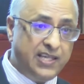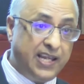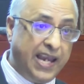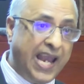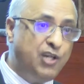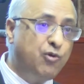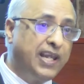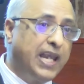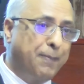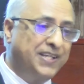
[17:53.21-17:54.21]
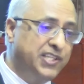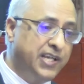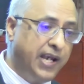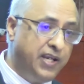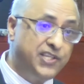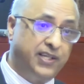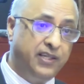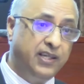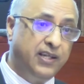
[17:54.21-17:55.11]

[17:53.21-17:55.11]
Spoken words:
the annual capacity addition,